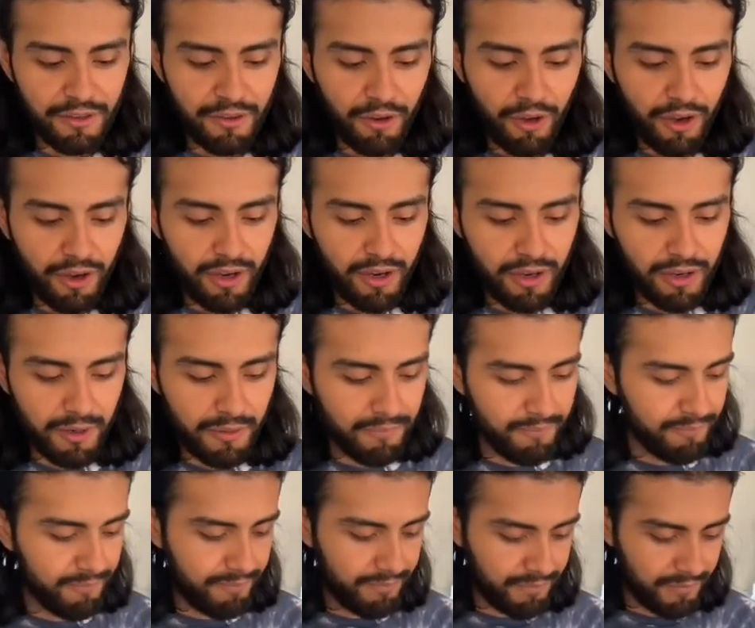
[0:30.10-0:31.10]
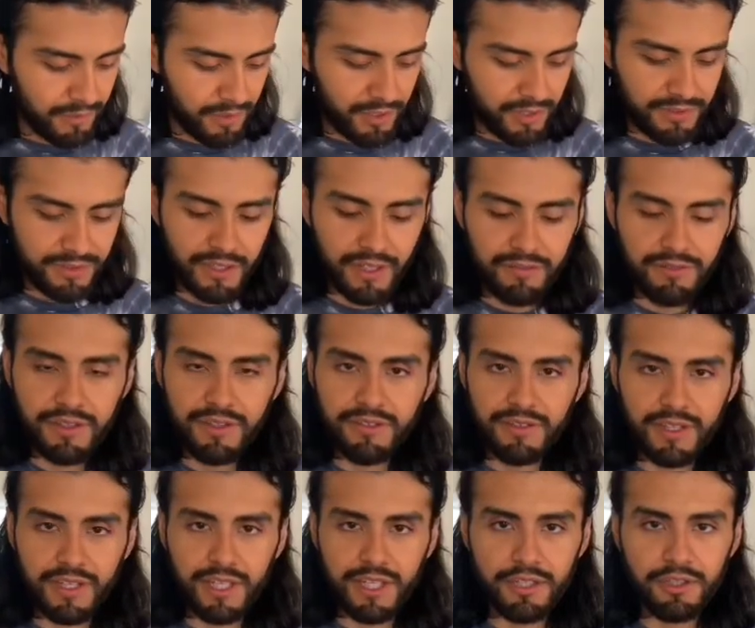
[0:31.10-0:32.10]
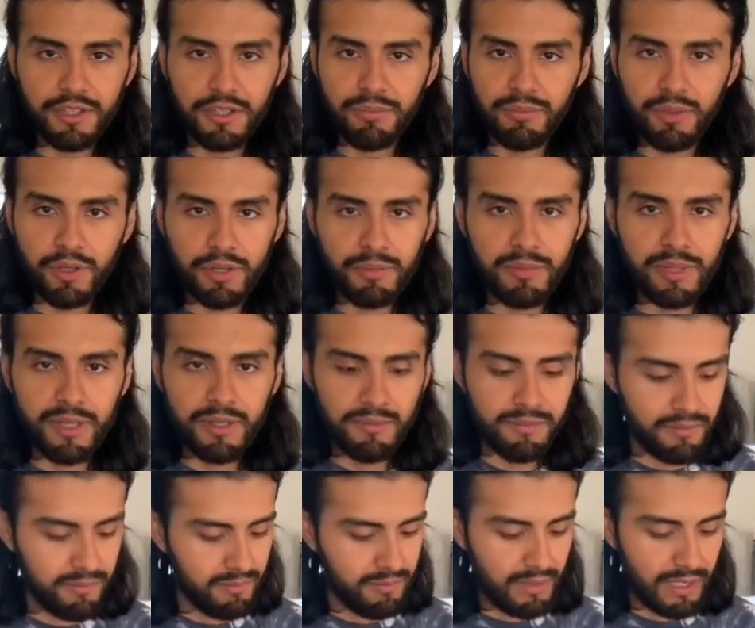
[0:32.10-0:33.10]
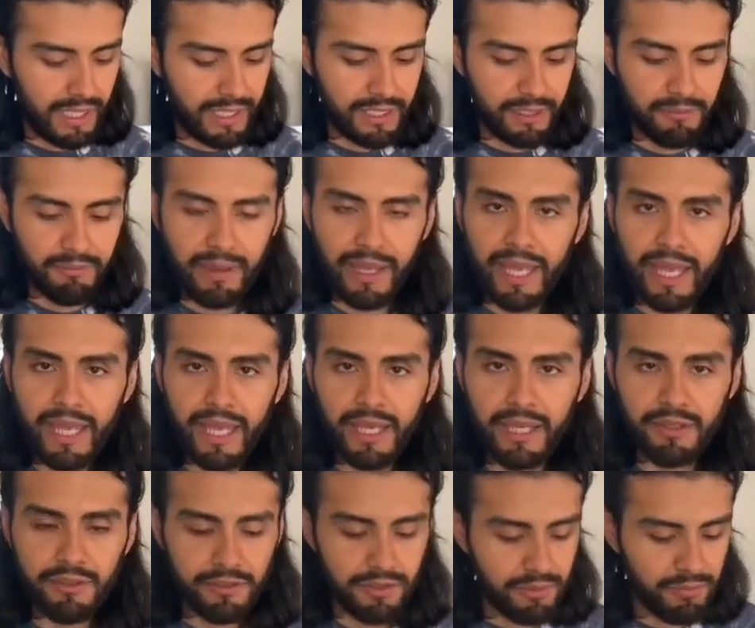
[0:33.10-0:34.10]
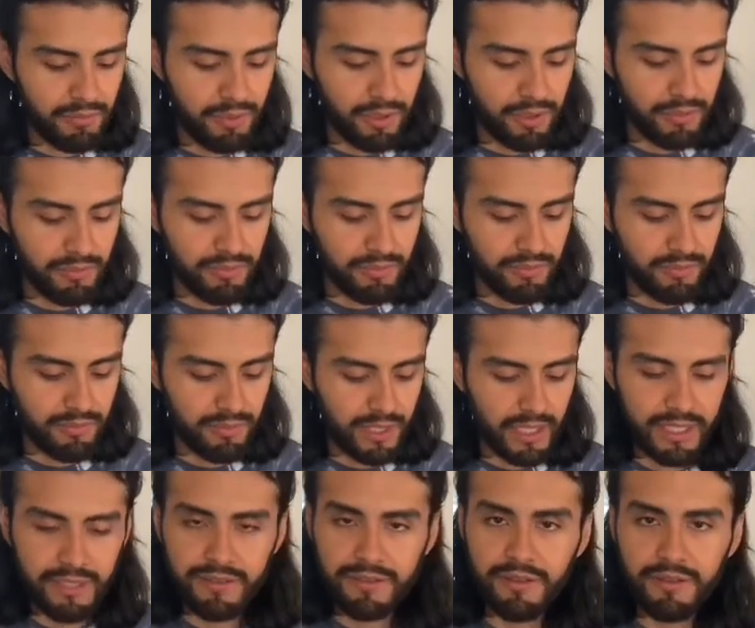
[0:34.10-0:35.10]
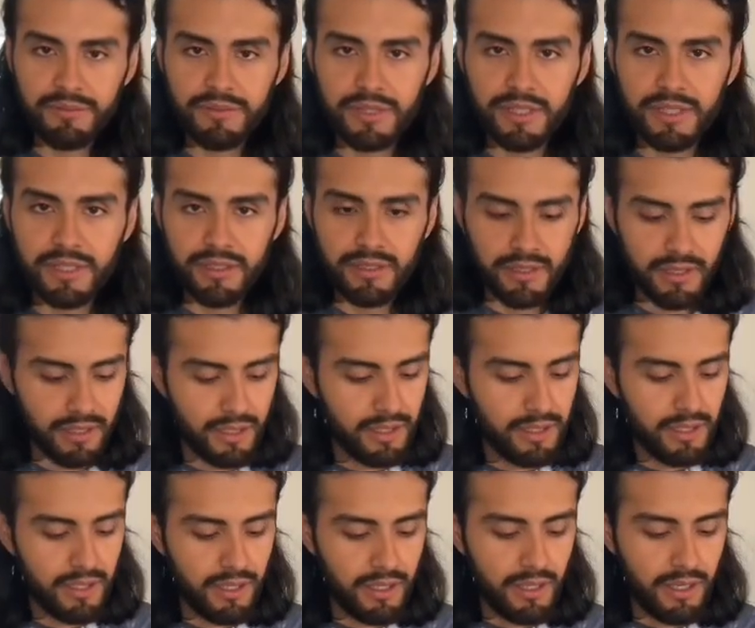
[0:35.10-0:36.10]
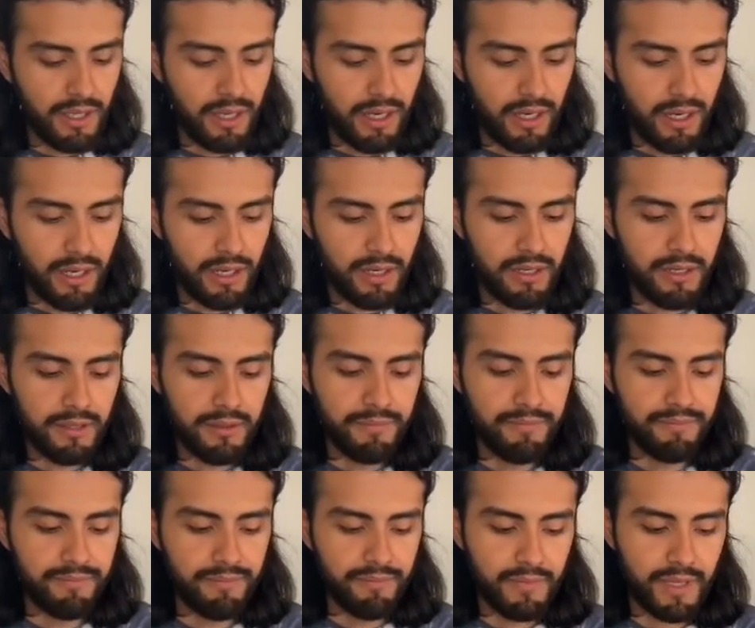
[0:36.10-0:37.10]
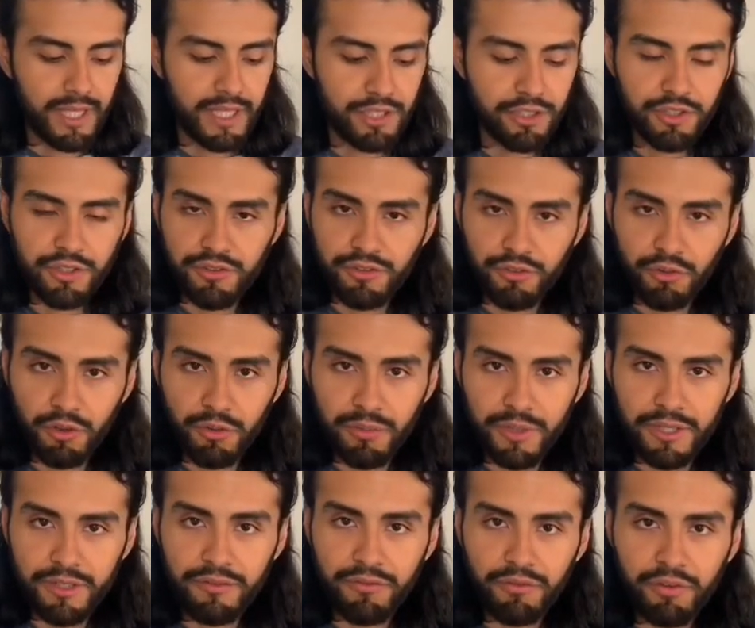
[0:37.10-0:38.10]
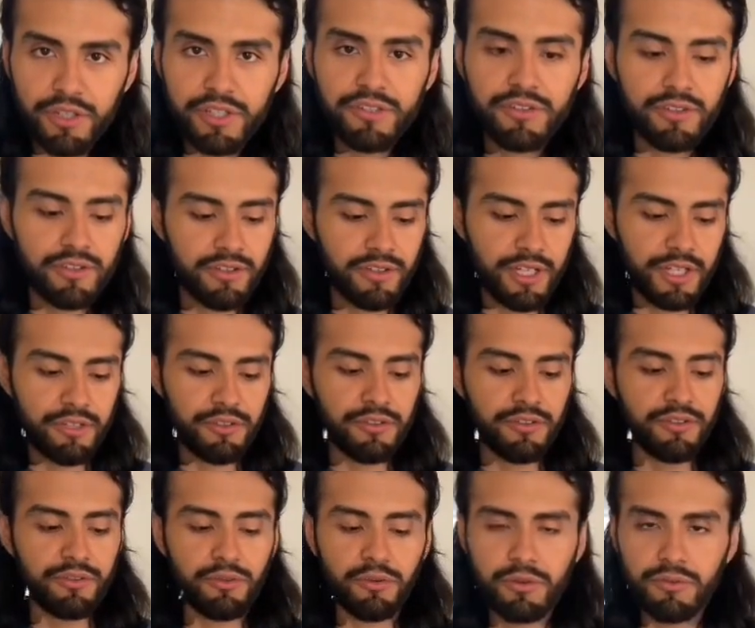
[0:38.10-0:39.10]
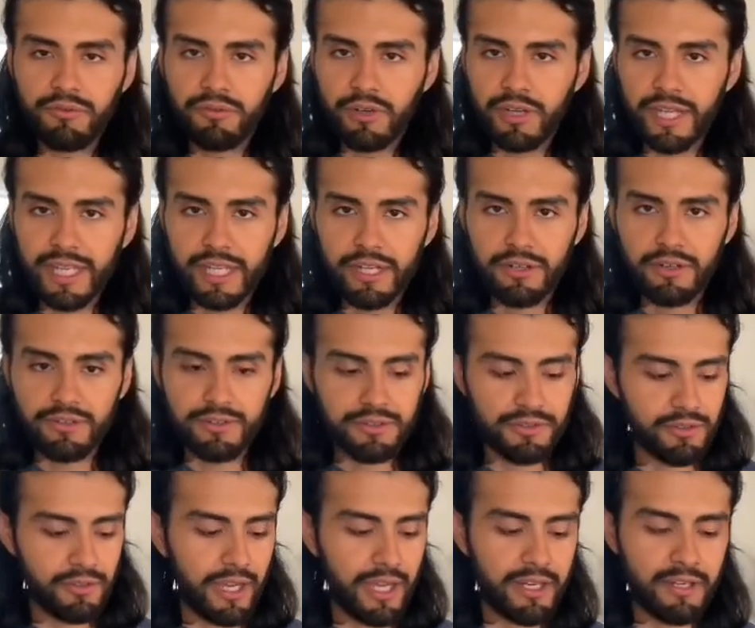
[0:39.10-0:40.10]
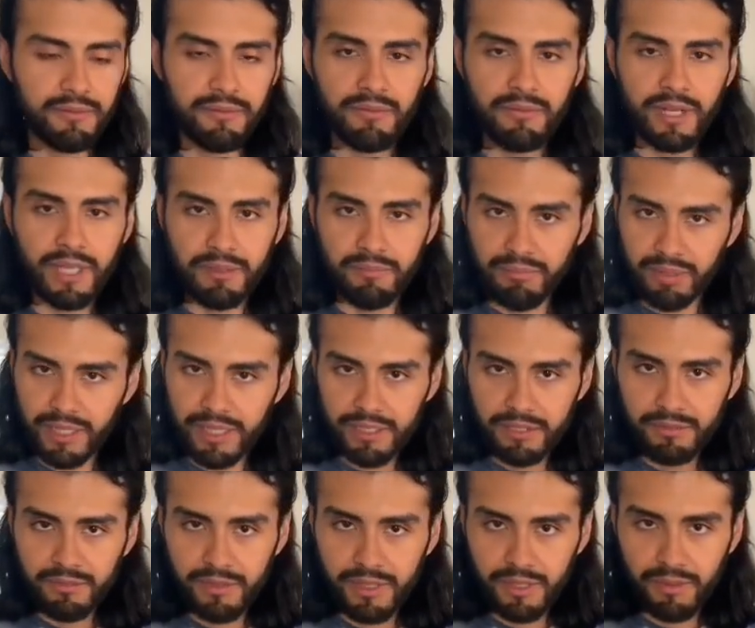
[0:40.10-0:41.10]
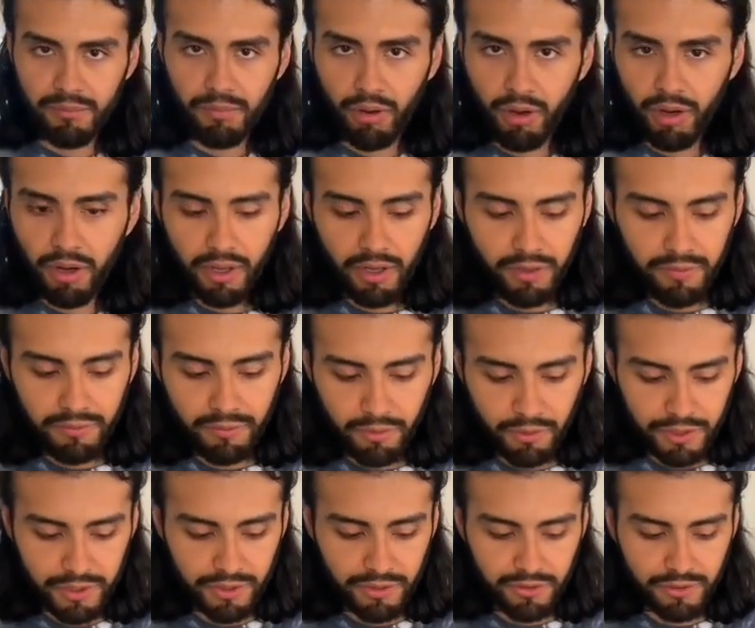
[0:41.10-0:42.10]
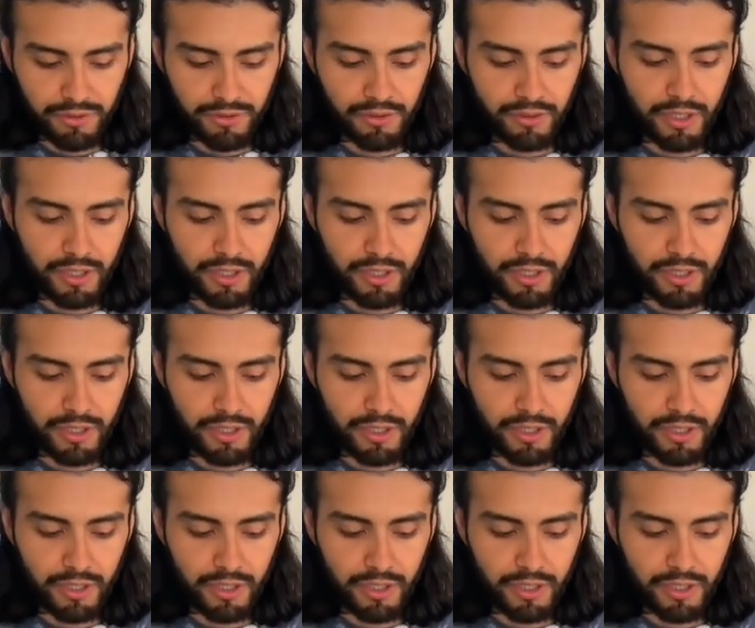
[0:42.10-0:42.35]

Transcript: And then you can put them in like a bag. You can put them in something, and you can store them in the freezer, and you can store them for later to add them, like blend them in a broth or just